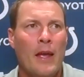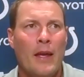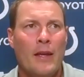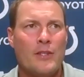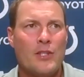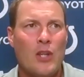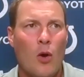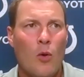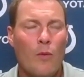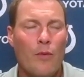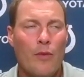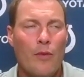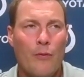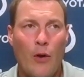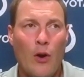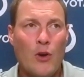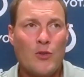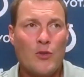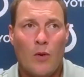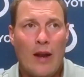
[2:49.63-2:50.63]
so the
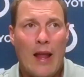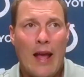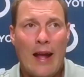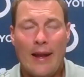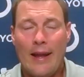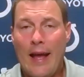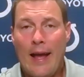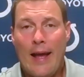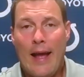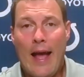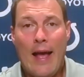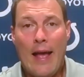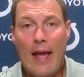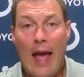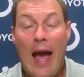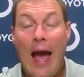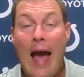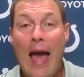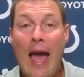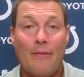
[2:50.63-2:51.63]
first one I,
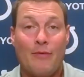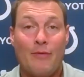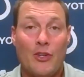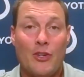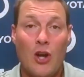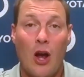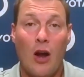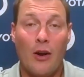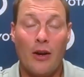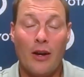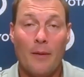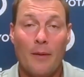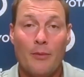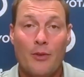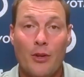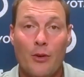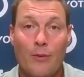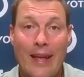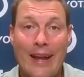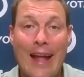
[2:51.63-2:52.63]
I, I have to chalk it up
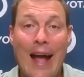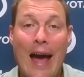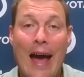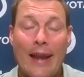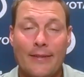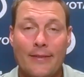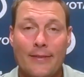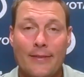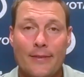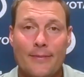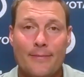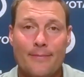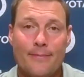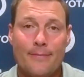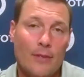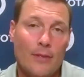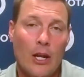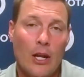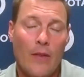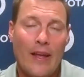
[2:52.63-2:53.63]
to they got us.
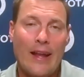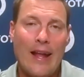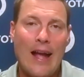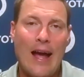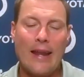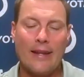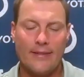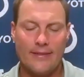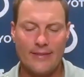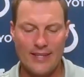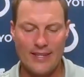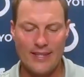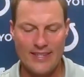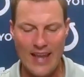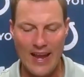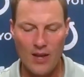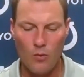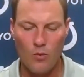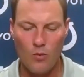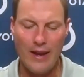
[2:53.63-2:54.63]
You know, they got us. The
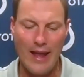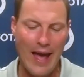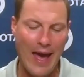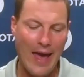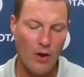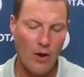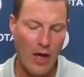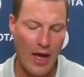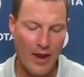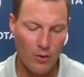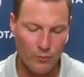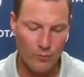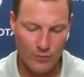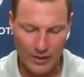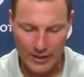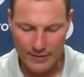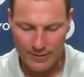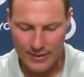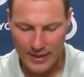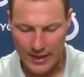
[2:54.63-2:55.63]
second one, I don't I don't
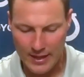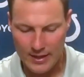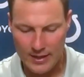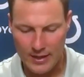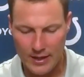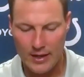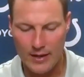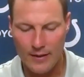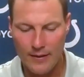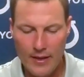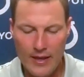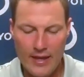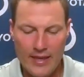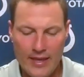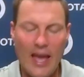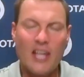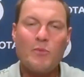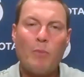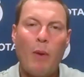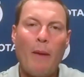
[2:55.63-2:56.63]
really think uh,
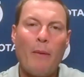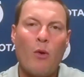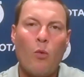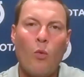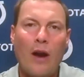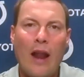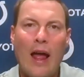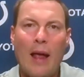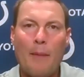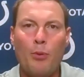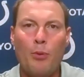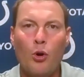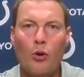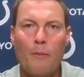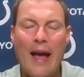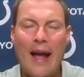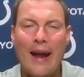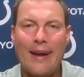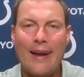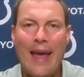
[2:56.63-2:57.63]
yeah, it's probably one I'd pull
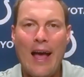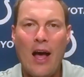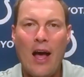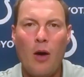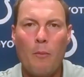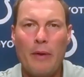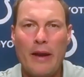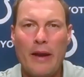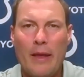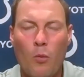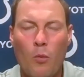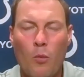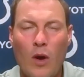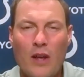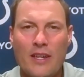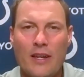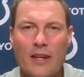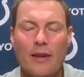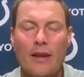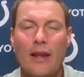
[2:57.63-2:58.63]
back now, but it
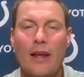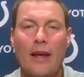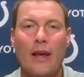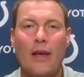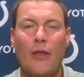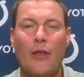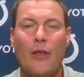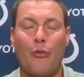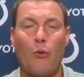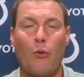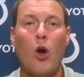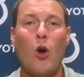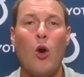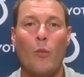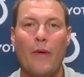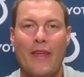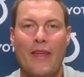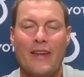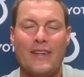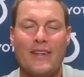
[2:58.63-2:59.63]
wasn't uh, thrown
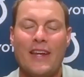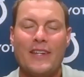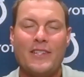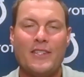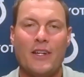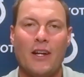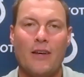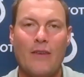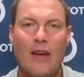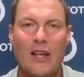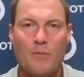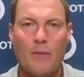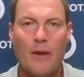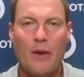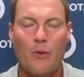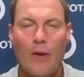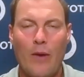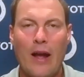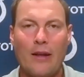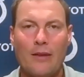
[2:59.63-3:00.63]
with the intention of I was
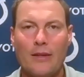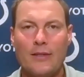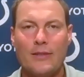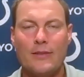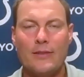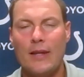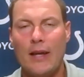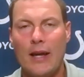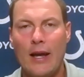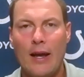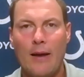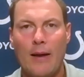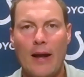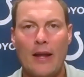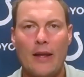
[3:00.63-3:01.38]
being reckless. Uh, I